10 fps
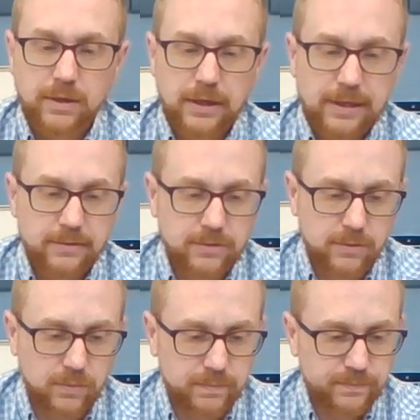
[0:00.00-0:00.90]
Alright,
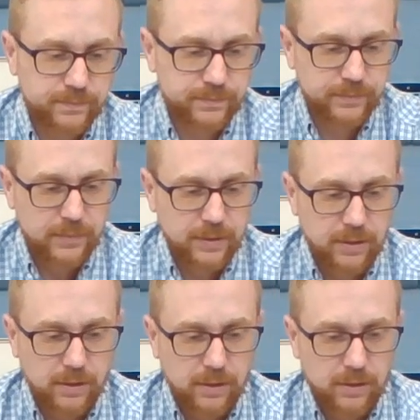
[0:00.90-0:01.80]
so
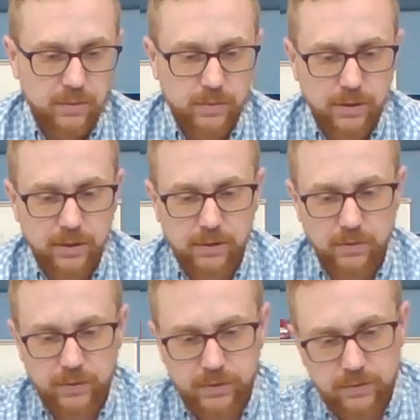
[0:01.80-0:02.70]
we are
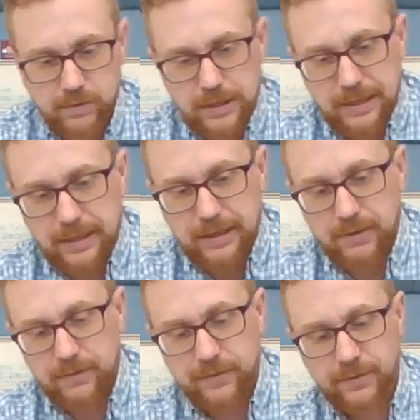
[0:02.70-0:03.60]
going to
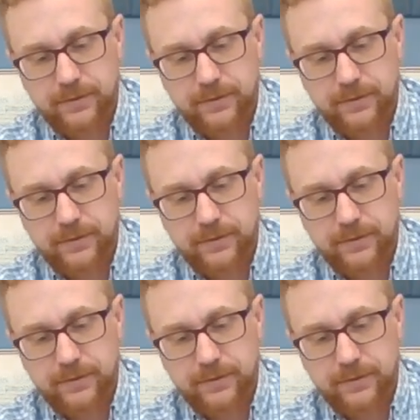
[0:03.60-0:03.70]
now